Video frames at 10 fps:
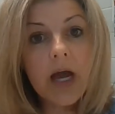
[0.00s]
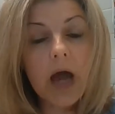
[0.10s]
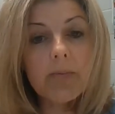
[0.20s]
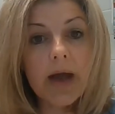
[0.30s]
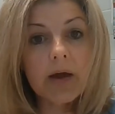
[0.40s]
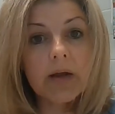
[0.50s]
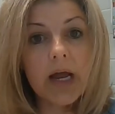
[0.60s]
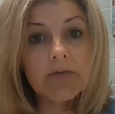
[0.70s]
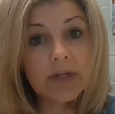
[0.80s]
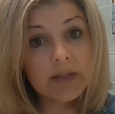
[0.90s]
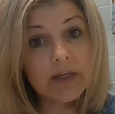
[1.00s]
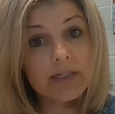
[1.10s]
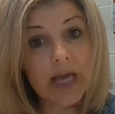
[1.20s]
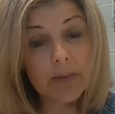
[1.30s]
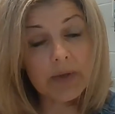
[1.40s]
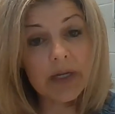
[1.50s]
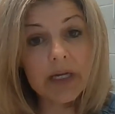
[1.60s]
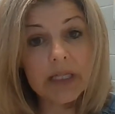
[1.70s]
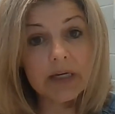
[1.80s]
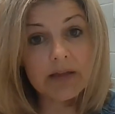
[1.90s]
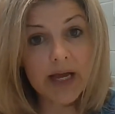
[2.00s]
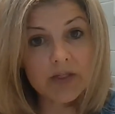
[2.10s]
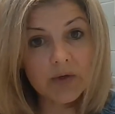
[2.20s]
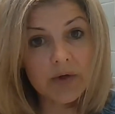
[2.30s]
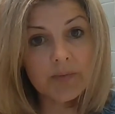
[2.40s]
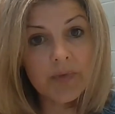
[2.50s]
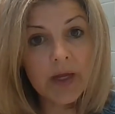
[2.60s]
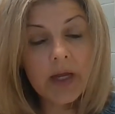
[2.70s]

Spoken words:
about everything that is happening in the classroom.